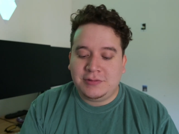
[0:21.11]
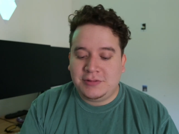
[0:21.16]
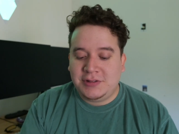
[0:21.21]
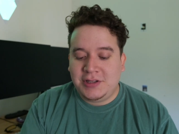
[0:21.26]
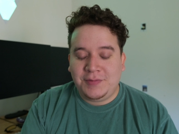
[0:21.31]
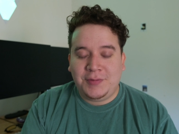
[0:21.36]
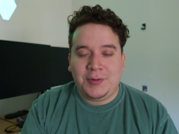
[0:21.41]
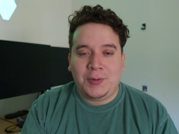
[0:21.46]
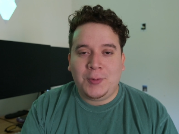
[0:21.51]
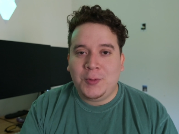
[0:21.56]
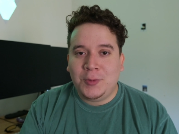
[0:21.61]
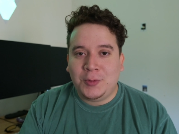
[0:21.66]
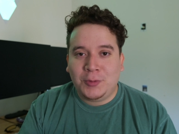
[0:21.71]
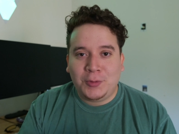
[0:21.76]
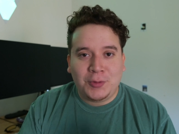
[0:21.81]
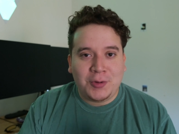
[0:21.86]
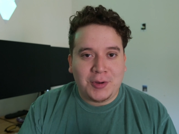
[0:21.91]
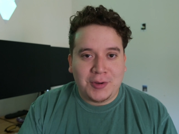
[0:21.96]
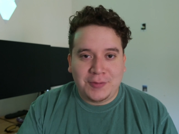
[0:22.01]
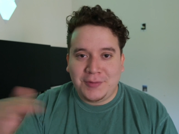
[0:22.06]
different
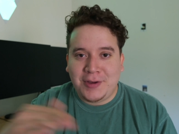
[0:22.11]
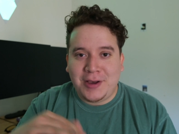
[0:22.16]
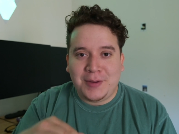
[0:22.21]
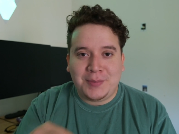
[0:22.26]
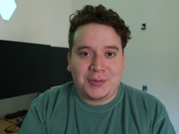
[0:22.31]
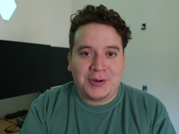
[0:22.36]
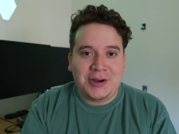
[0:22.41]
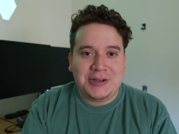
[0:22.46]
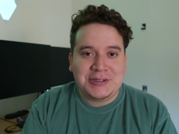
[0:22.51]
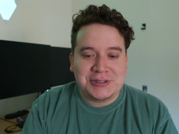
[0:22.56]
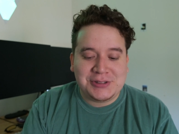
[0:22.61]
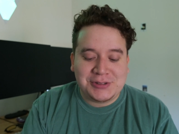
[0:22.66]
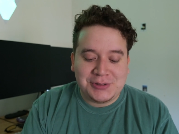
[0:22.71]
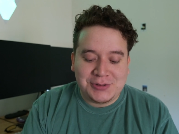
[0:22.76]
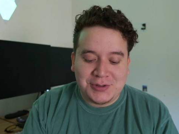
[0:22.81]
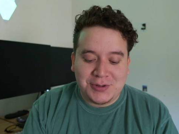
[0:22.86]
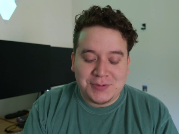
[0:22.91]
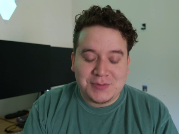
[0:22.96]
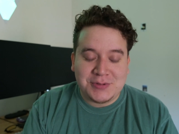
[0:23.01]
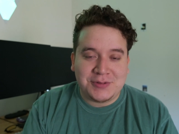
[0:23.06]
order of operations in
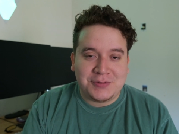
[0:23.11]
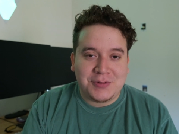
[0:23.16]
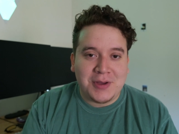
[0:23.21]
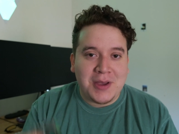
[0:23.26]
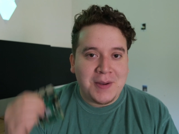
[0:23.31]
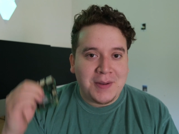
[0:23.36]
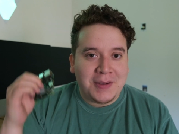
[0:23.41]
terms of